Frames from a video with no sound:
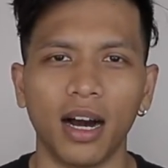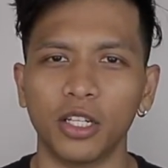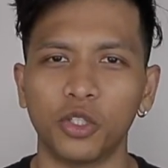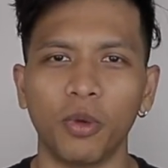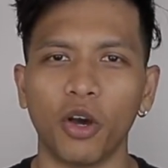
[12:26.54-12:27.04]

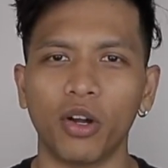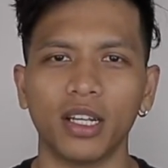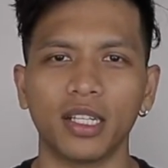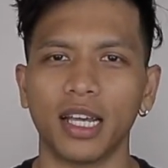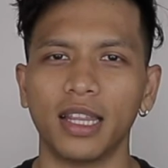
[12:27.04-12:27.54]
to be
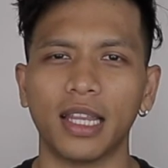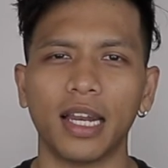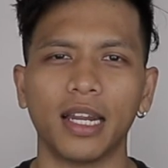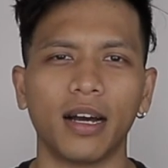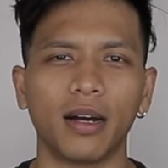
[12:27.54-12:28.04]
honest. And
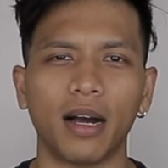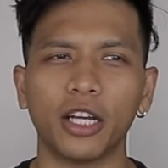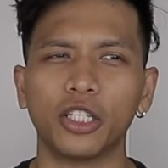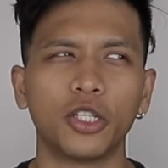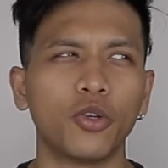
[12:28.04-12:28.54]
then I
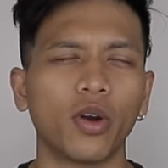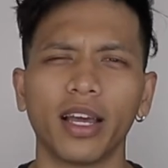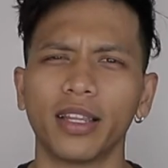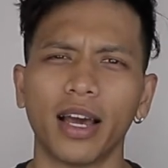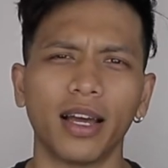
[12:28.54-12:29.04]
just don't
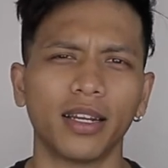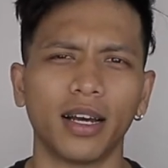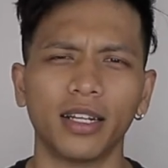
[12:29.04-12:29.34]
like that.